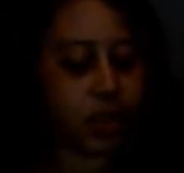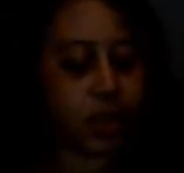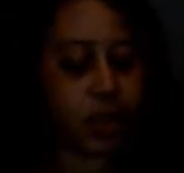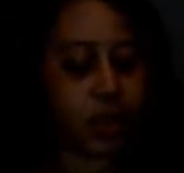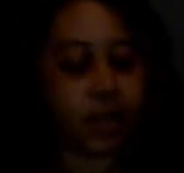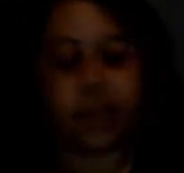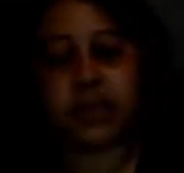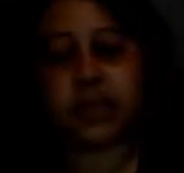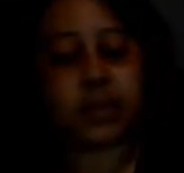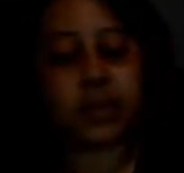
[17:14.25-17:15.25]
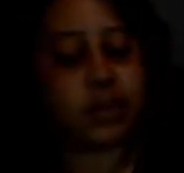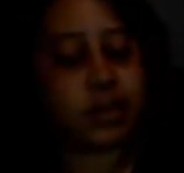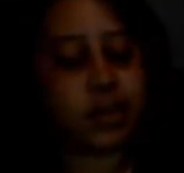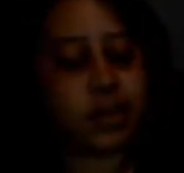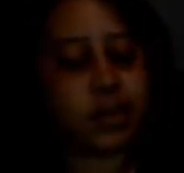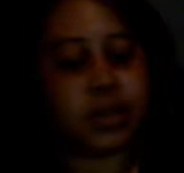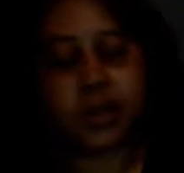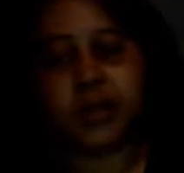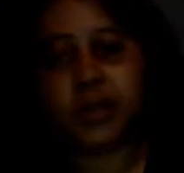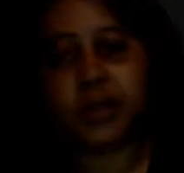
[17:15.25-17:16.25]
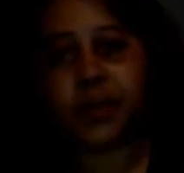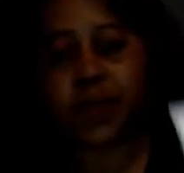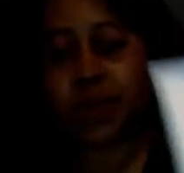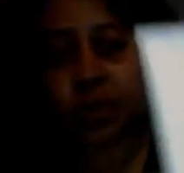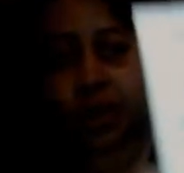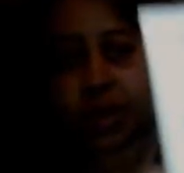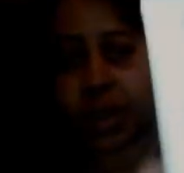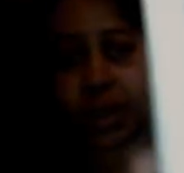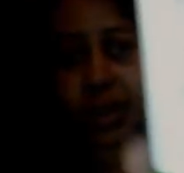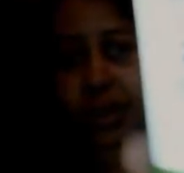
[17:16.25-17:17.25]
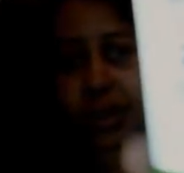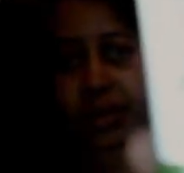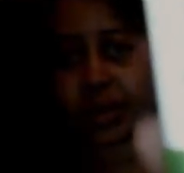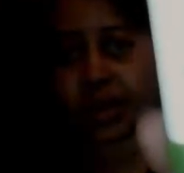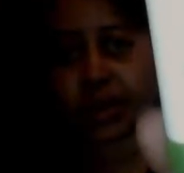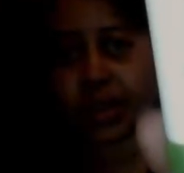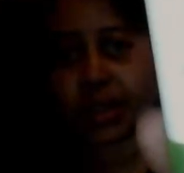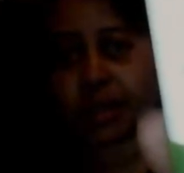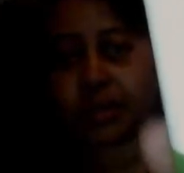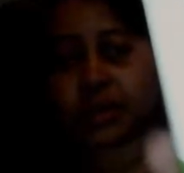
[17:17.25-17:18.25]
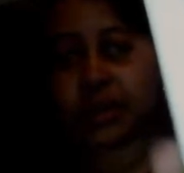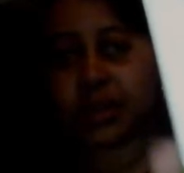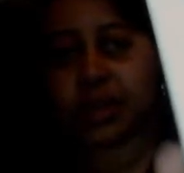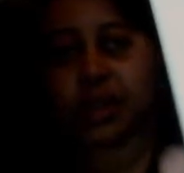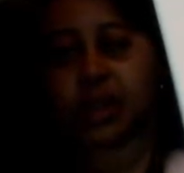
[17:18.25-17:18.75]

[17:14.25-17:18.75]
and also something different that you got in there this time was the